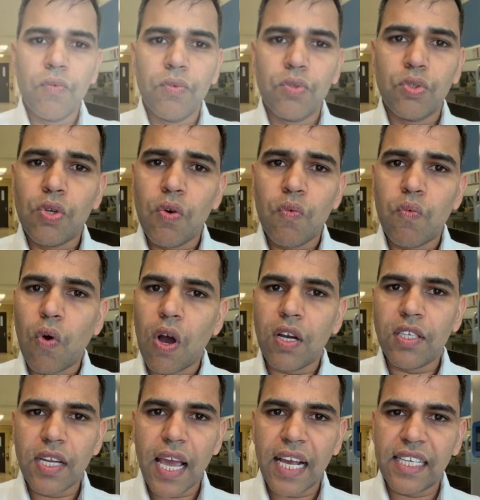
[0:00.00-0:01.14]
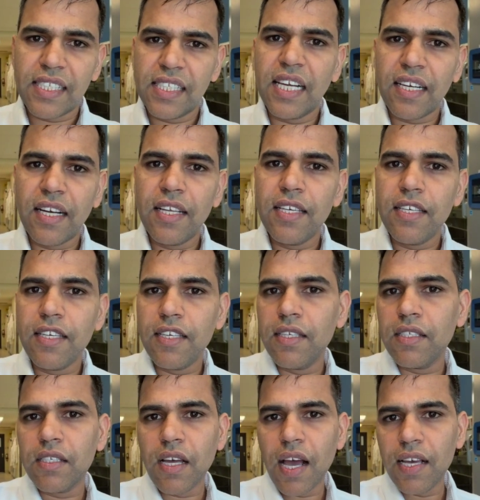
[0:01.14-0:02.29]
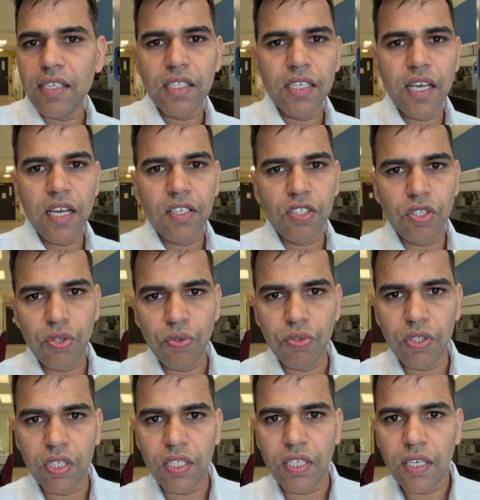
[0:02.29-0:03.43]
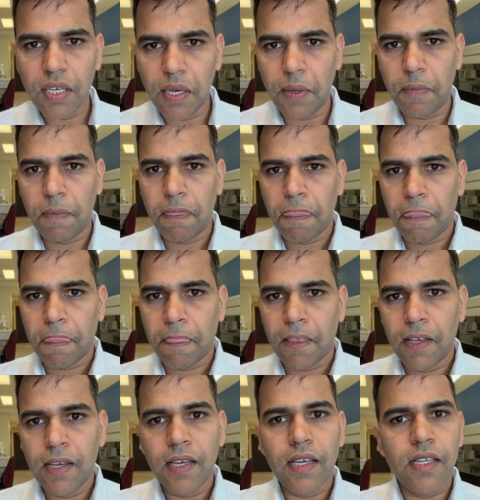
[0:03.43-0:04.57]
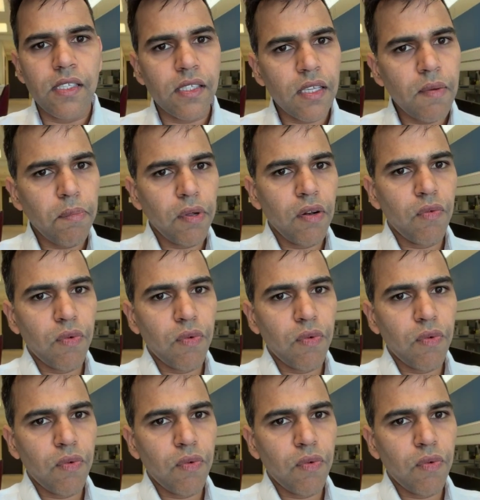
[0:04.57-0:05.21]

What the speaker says: So what exactly is ICH Q3E? In simple